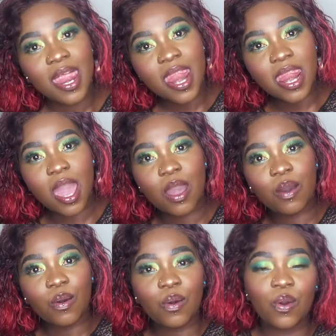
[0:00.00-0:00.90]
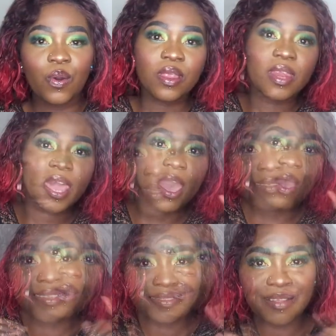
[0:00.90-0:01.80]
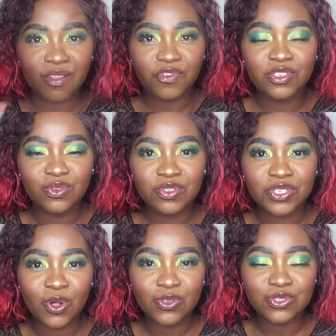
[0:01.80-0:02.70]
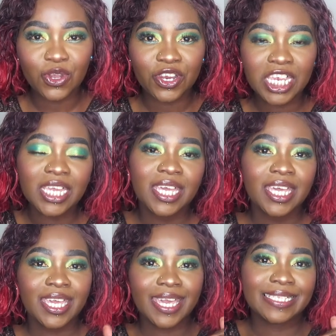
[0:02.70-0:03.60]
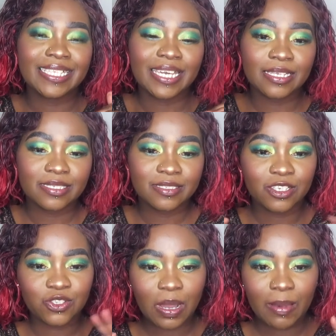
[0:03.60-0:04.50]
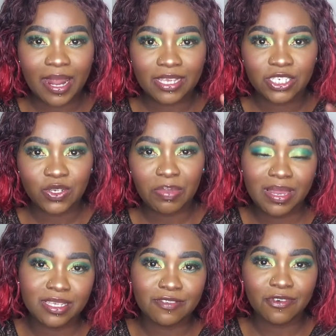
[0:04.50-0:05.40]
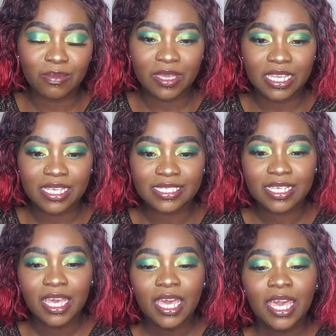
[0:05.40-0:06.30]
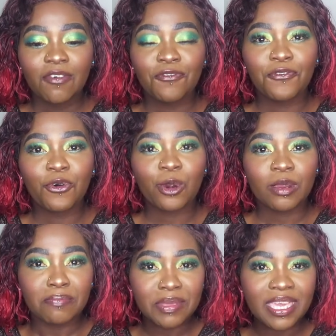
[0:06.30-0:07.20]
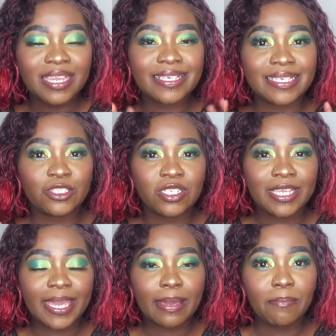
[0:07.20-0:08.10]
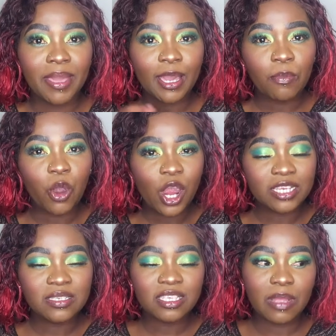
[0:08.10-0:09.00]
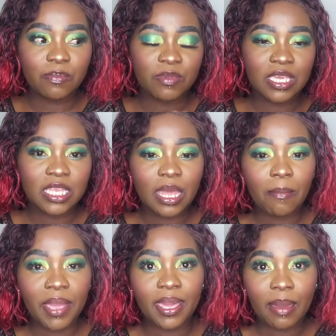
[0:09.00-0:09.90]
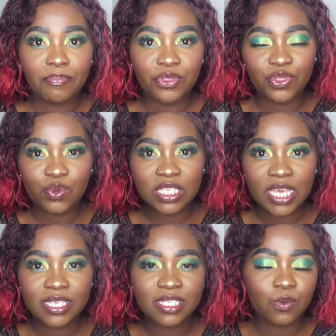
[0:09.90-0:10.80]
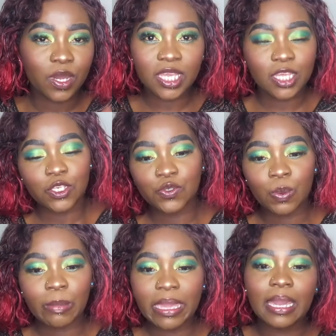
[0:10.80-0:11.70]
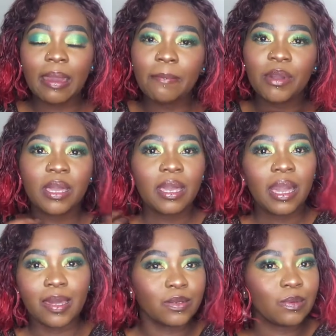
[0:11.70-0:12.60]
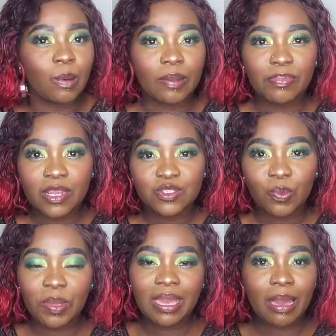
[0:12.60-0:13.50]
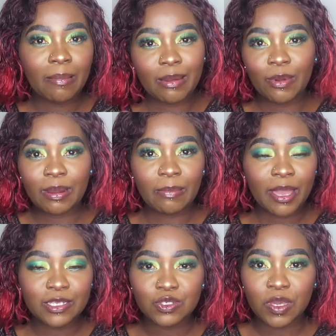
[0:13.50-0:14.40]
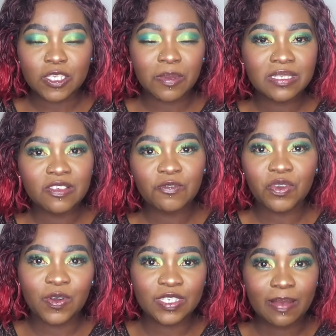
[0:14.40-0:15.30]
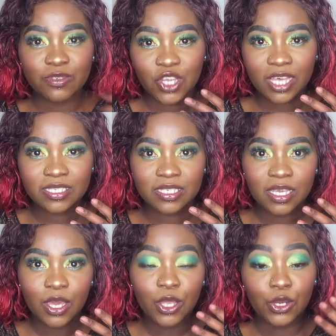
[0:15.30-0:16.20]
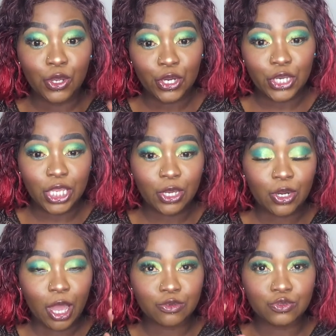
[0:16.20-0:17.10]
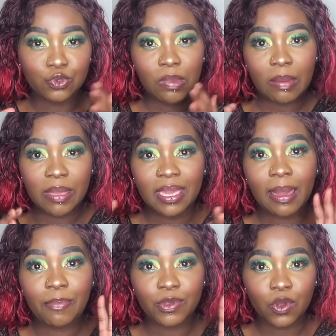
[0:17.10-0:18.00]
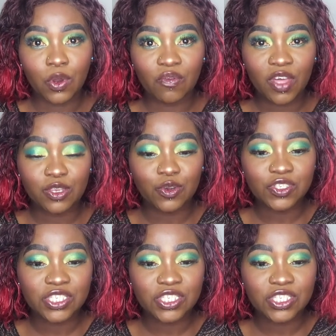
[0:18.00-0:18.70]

now. Let's delve into this whole story and then let's talk about eyeshadow palettes for beginners. For beginners, it's not like makeup artists, but beginner makeup enthusiasts want to get into makeup. I don't know what palette to pick up. I don't want to buy it too expensive because I'm just learning on how to do my makeup and all of that good